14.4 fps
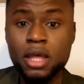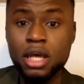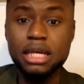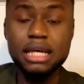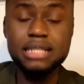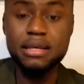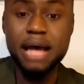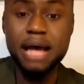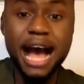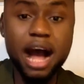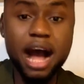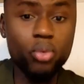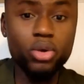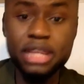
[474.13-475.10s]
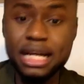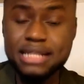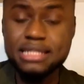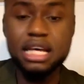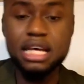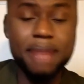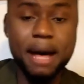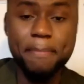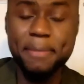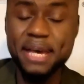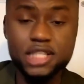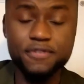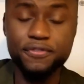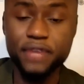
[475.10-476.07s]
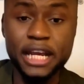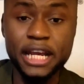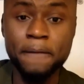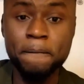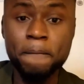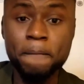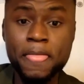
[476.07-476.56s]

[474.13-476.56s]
Because I would not tell my best friend,